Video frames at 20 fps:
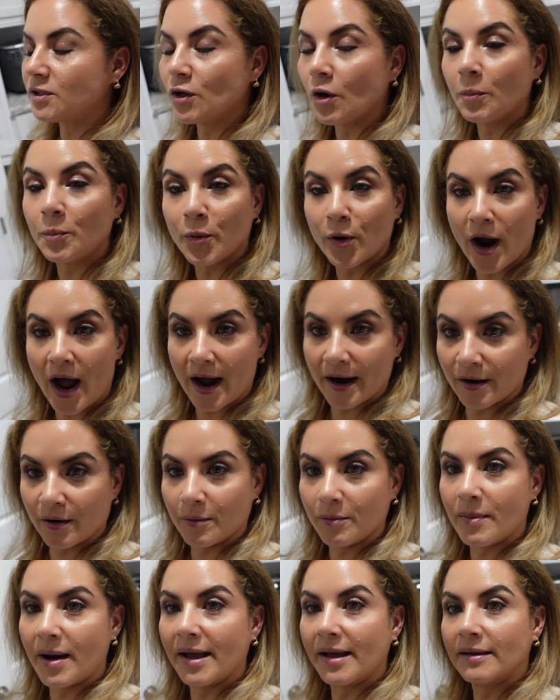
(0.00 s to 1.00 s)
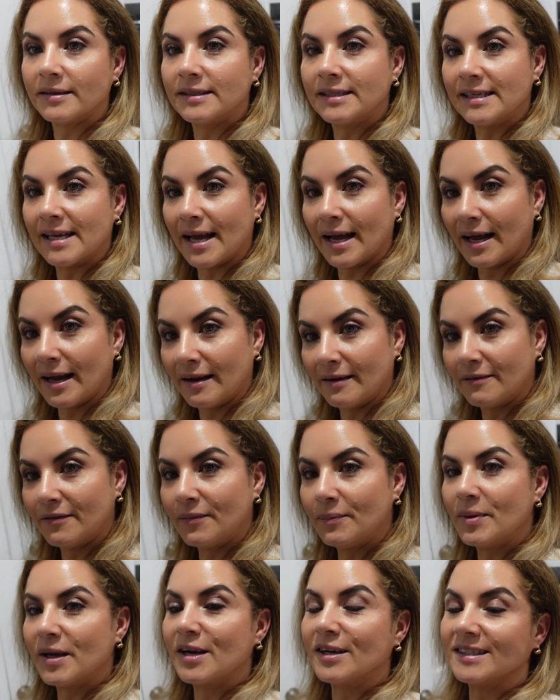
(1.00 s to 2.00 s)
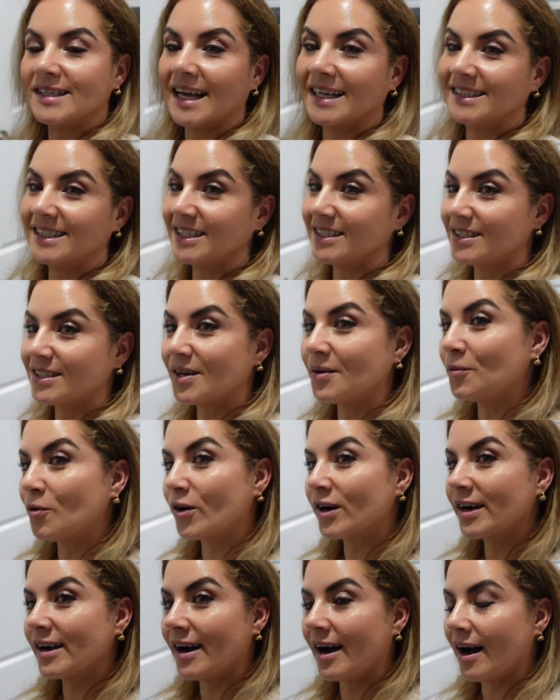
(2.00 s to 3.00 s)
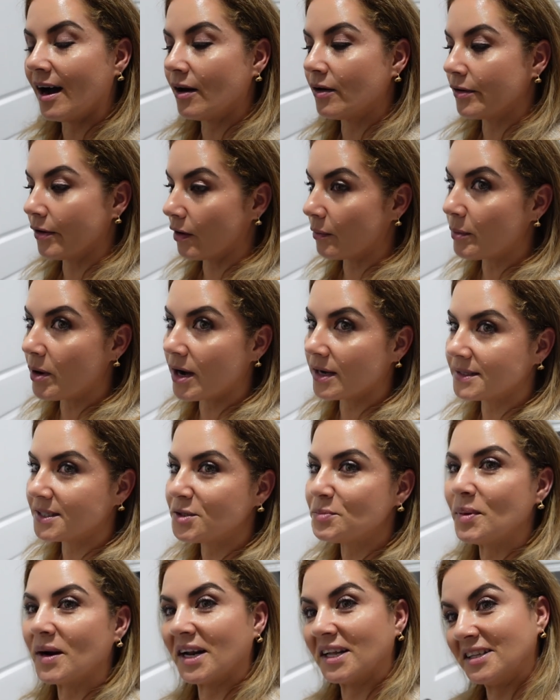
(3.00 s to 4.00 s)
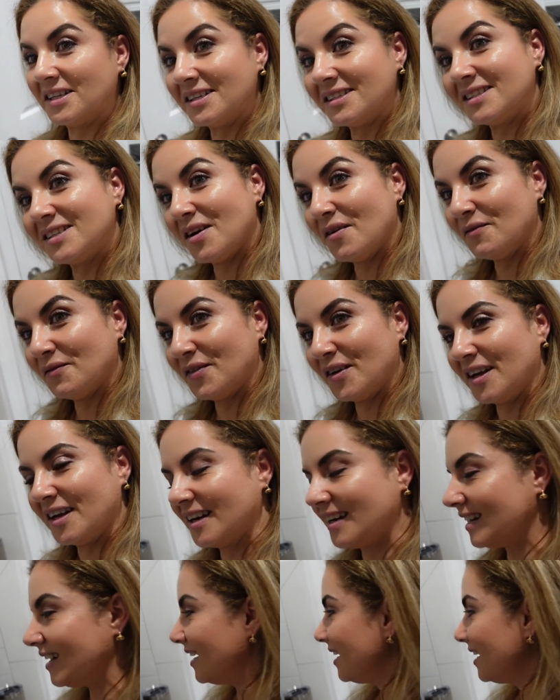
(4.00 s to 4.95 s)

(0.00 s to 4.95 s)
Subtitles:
so proud of myself because I did some workout, not much, but I did something.